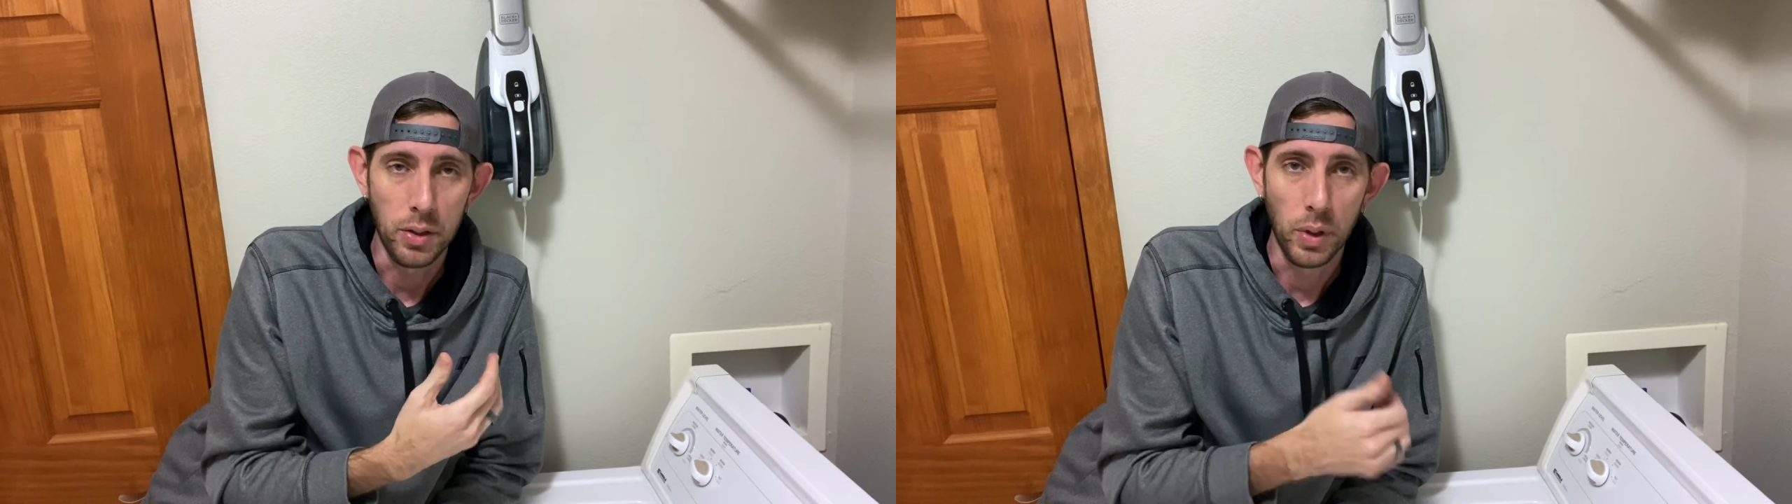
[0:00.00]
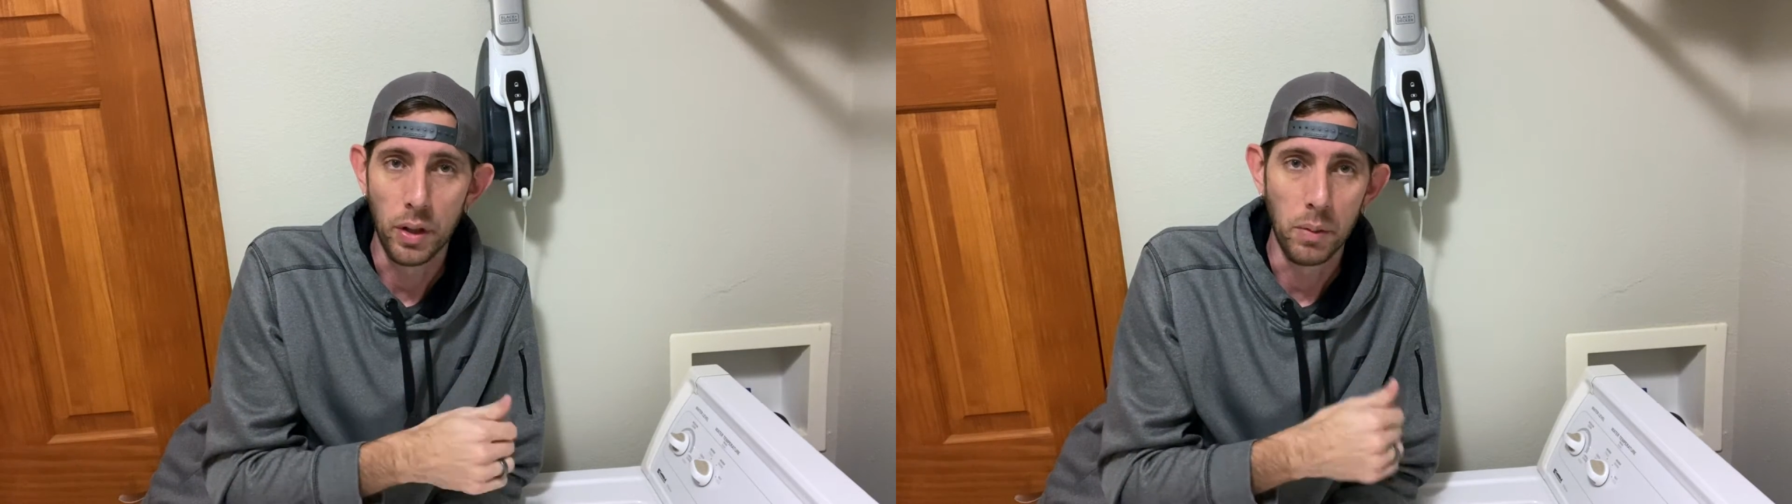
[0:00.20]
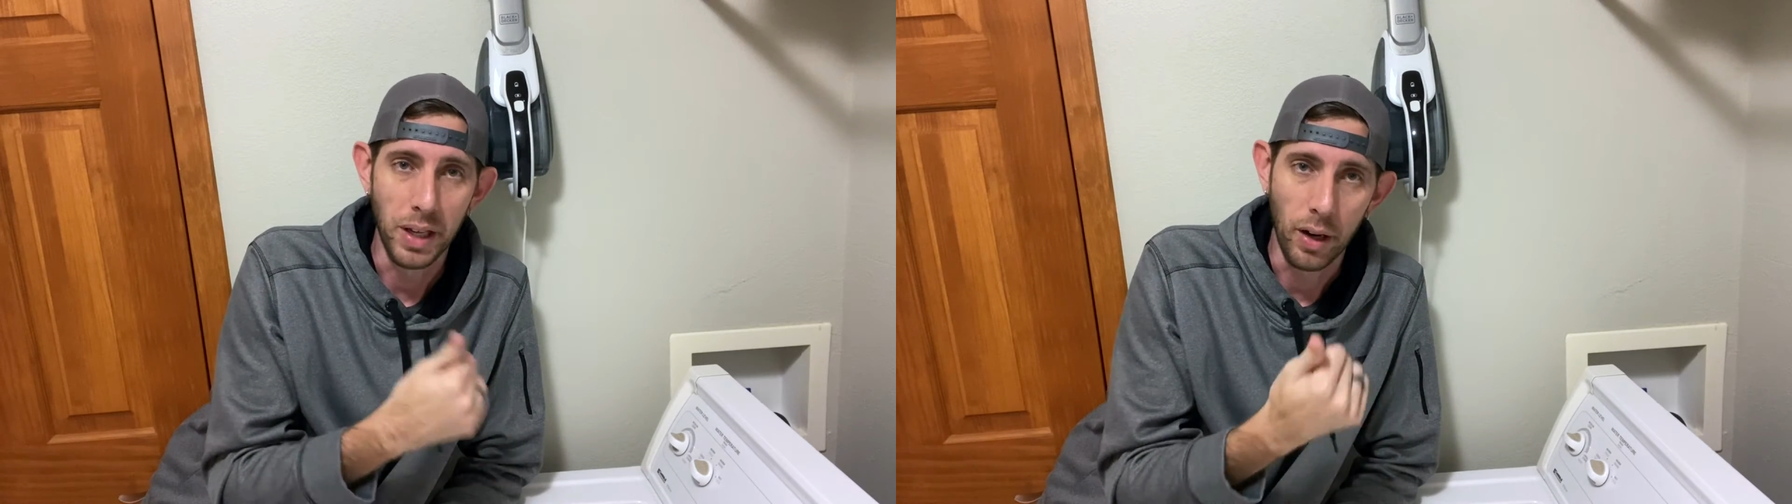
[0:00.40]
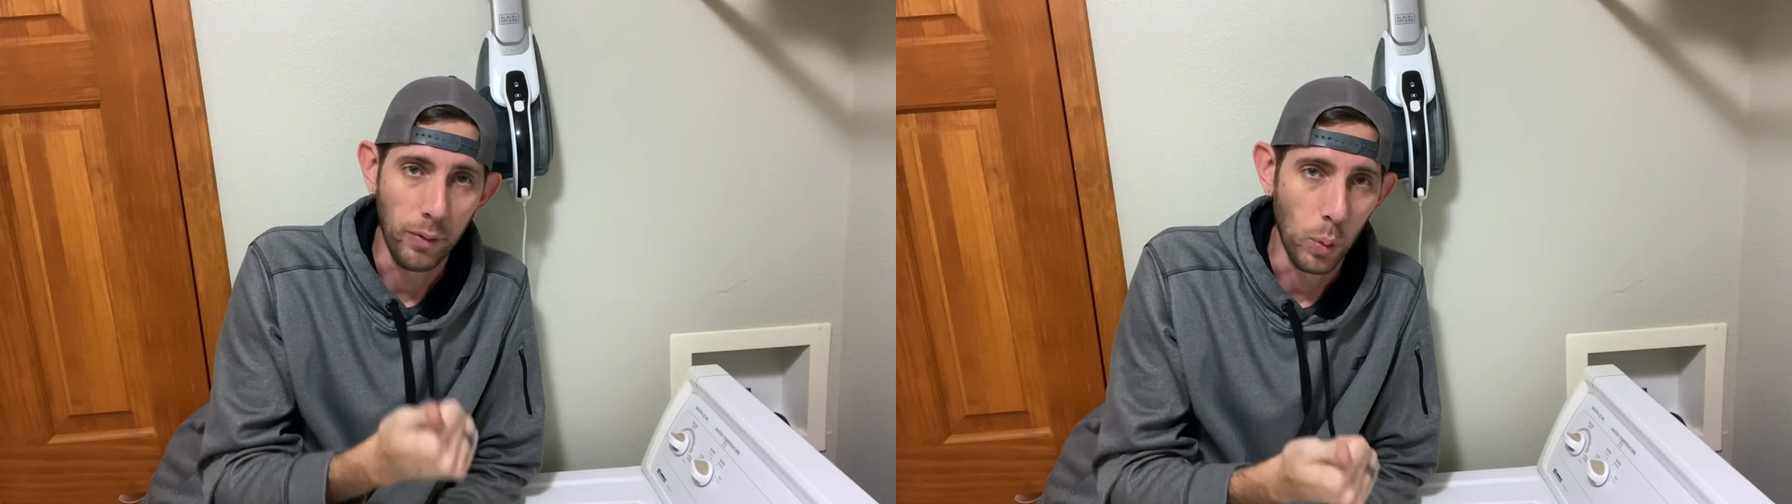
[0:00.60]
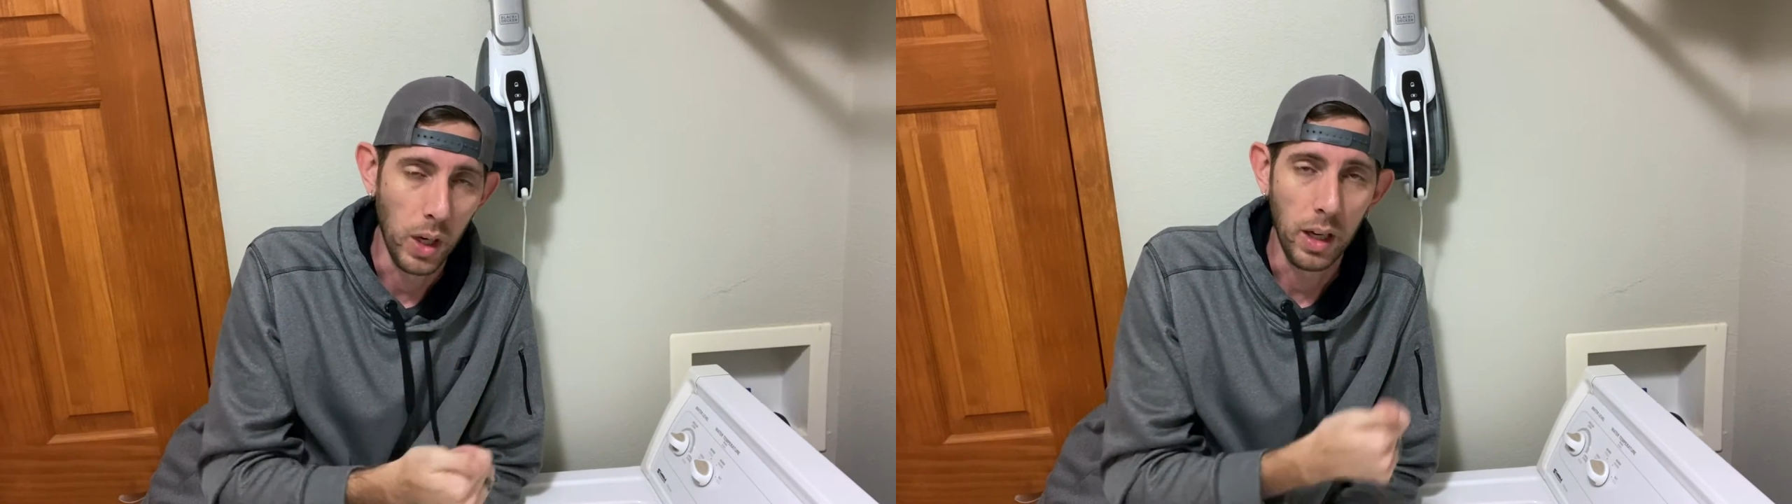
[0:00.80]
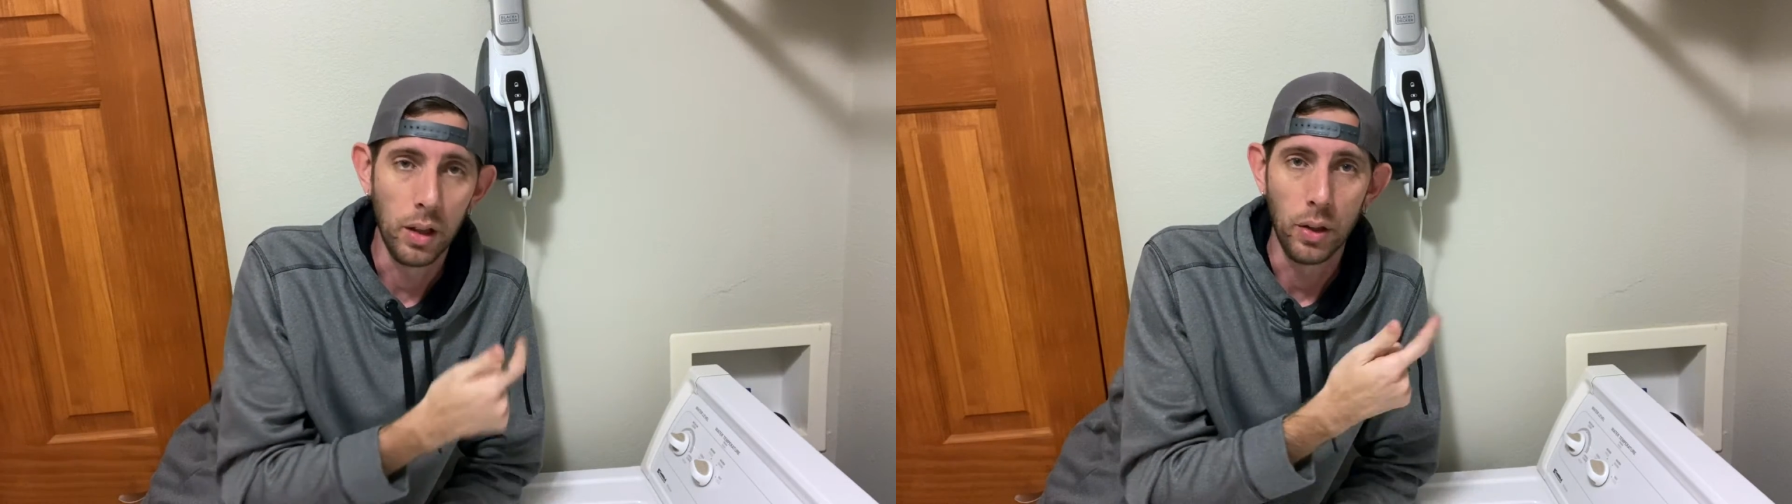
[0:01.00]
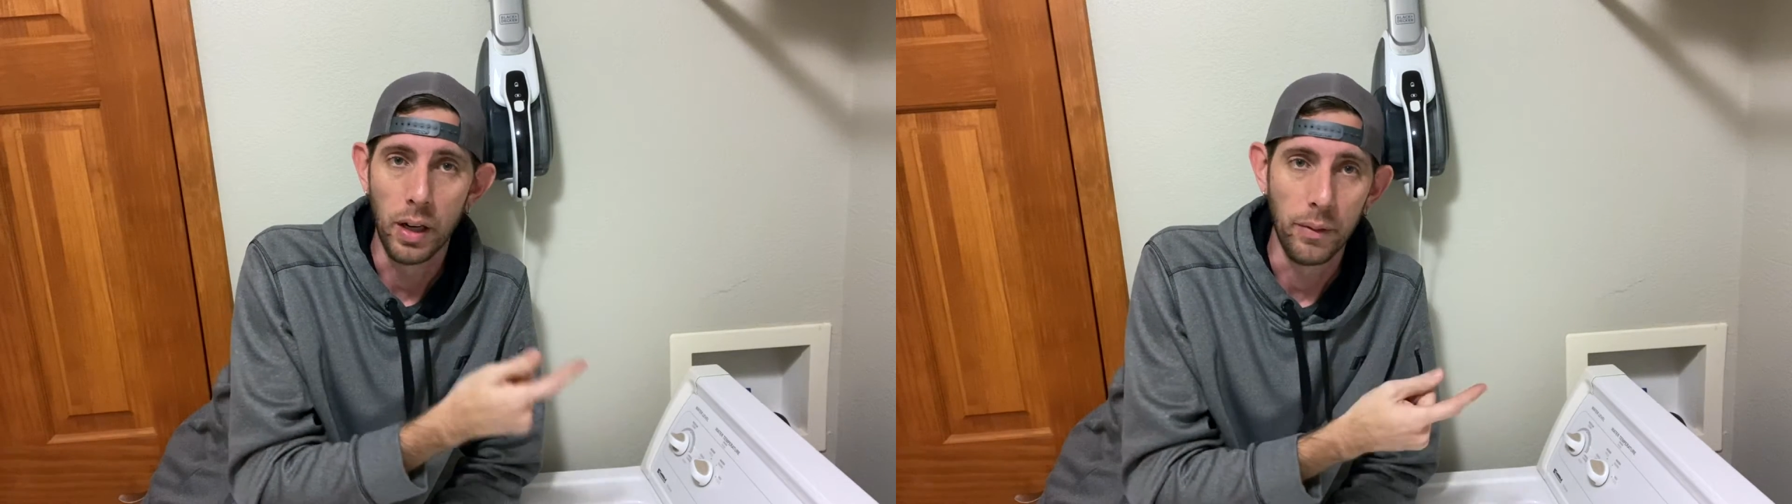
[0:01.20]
whether it be out of a well or out